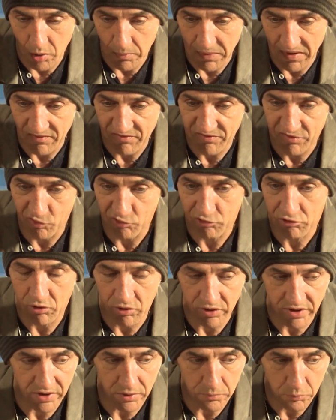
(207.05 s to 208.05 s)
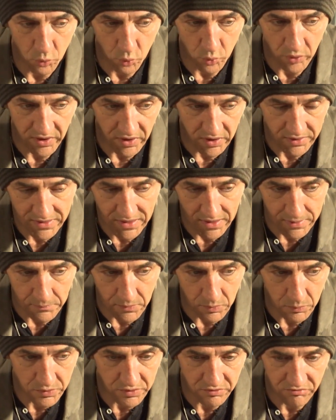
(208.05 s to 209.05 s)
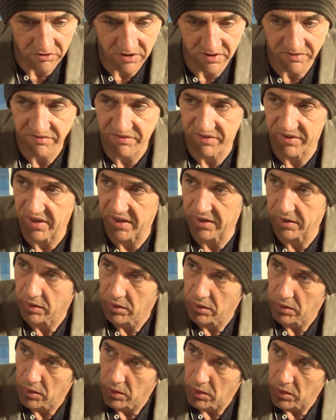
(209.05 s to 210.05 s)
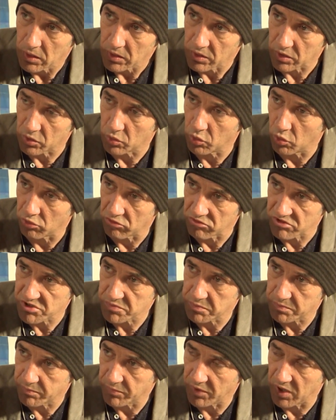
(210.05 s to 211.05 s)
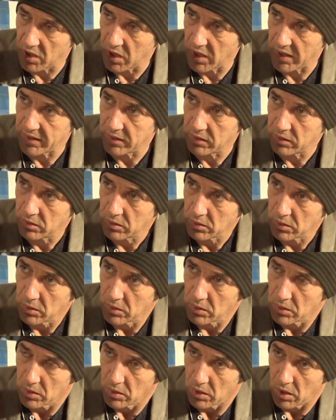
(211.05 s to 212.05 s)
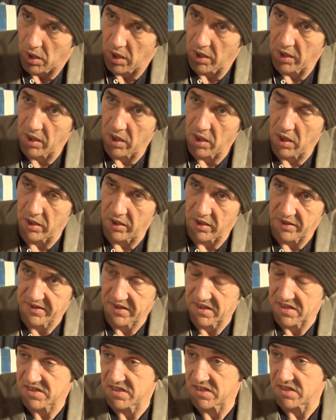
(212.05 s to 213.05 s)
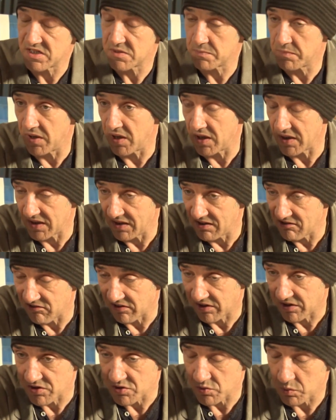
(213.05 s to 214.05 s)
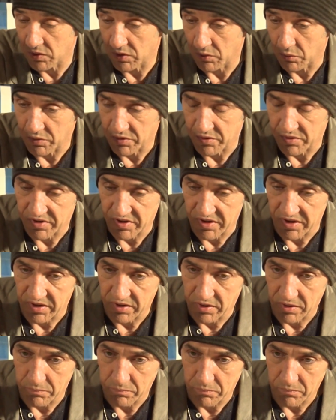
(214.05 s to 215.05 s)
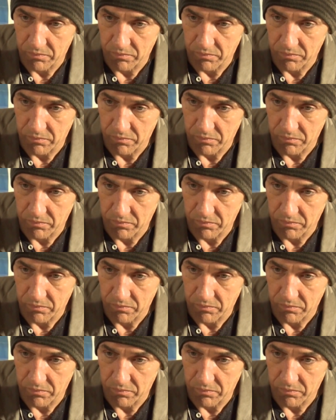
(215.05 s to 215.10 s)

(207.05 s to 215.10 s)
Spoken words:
About 4 o'clock in the morning, I came up with a riff and then the chorus line, and I think it's an inspired lyric as well, with the